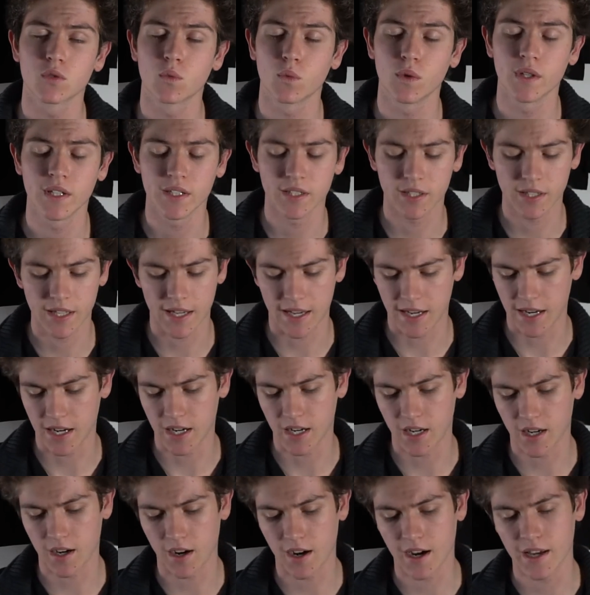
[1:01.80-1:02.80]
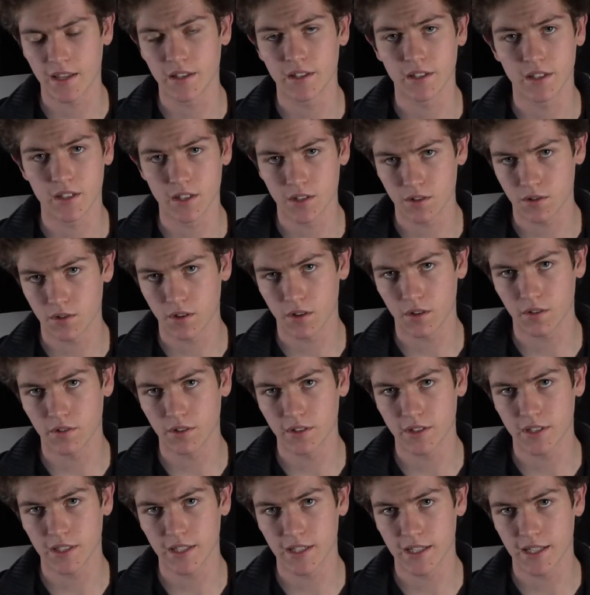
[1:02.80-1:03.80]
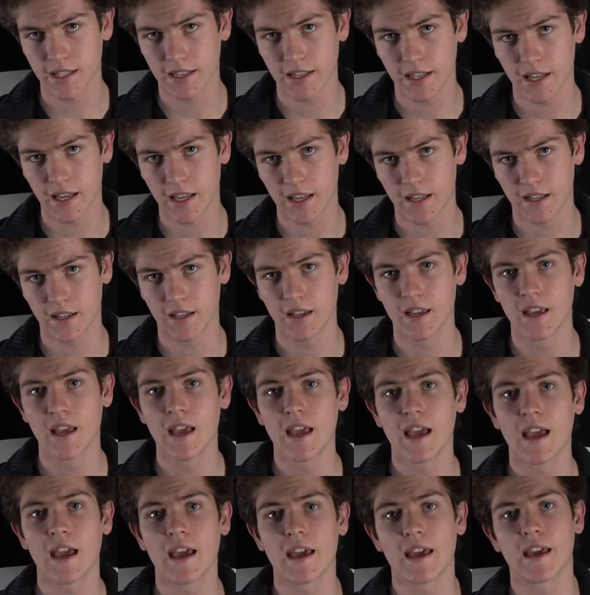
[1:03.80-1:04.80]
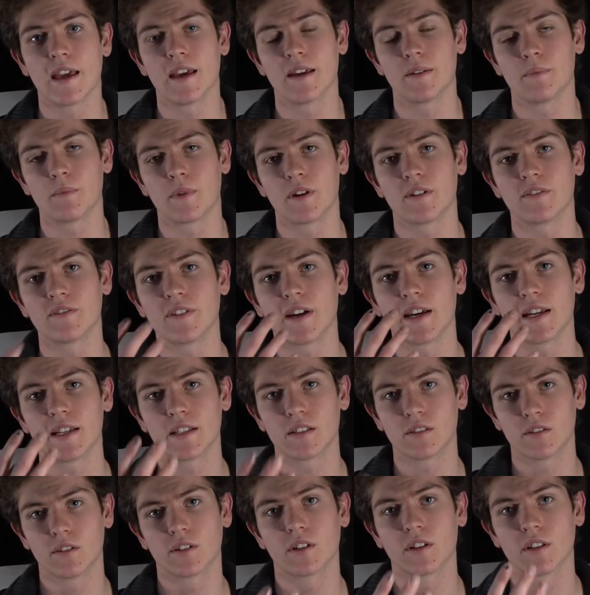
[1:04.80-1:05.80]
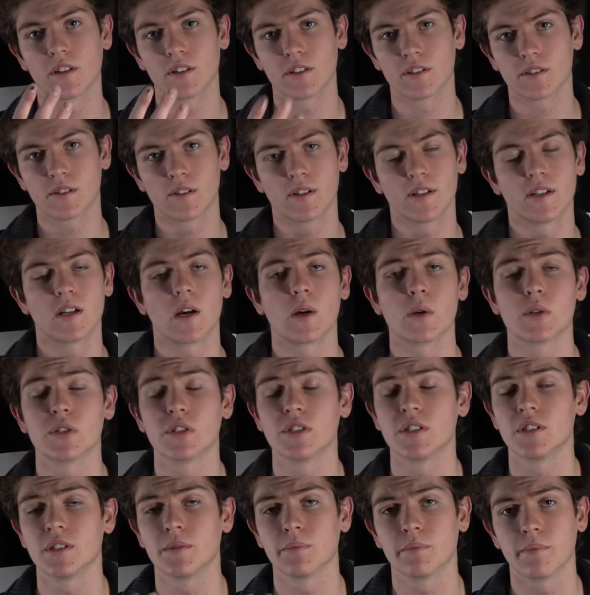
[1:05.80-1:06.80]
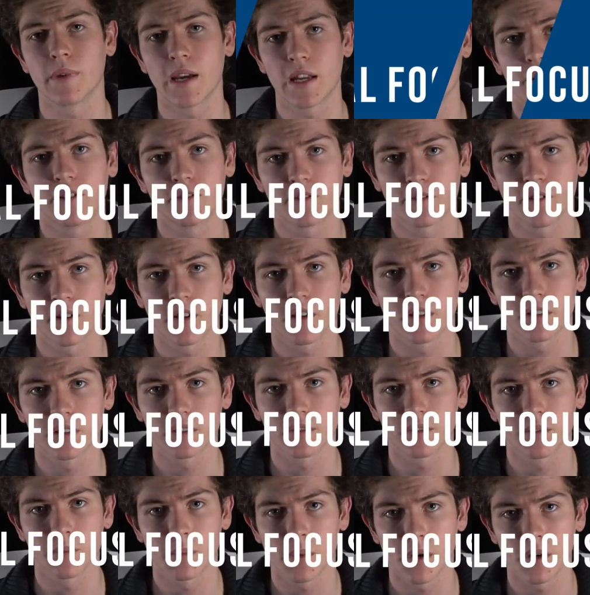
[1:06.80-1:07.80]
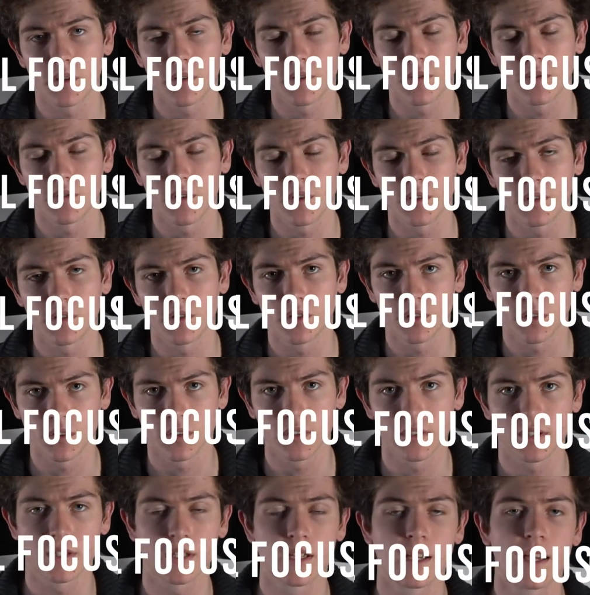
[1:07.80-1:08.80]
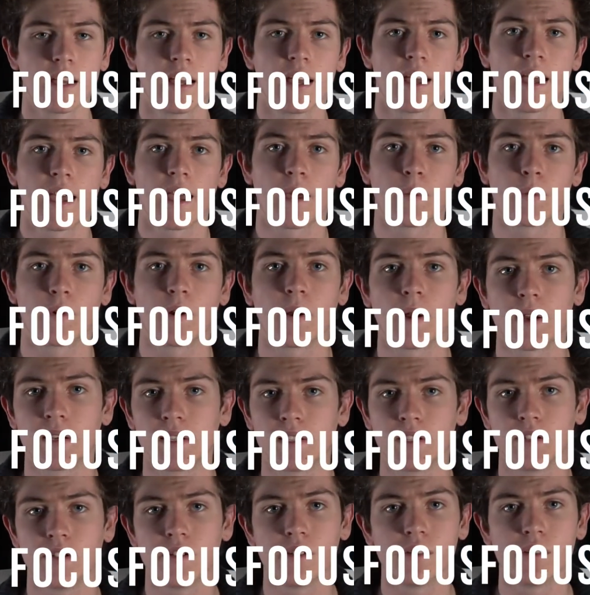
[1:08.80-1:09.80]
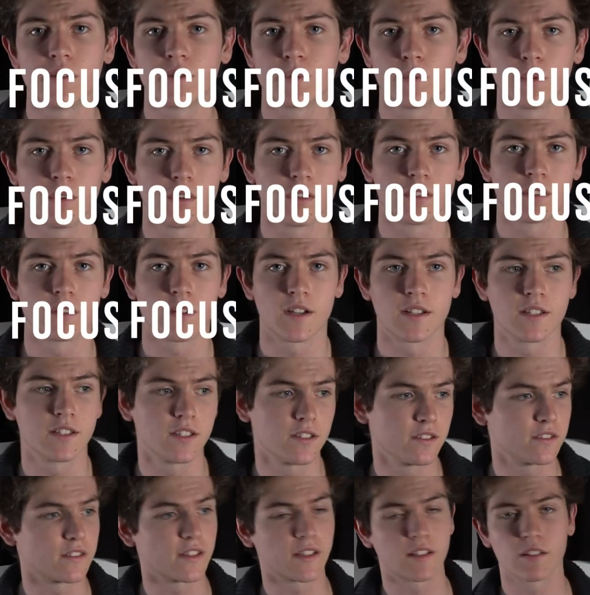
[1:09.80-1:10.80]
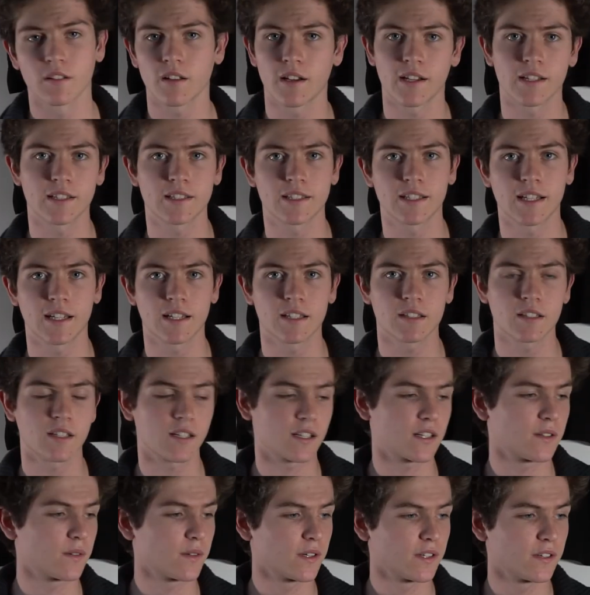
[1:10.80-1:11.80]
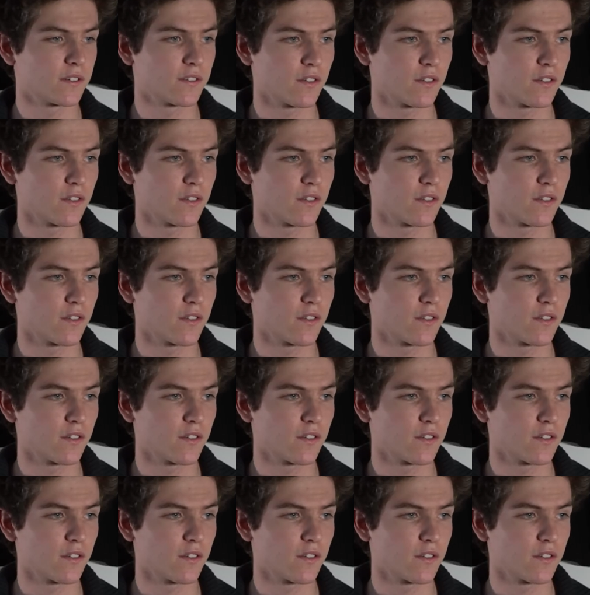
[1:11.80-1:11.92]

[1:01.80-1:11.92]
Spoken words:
with how I had the controller sitting there and my face looking at the screen, I was using manual focus for both of those shots. And what I had to use was, like light stands, like the one I've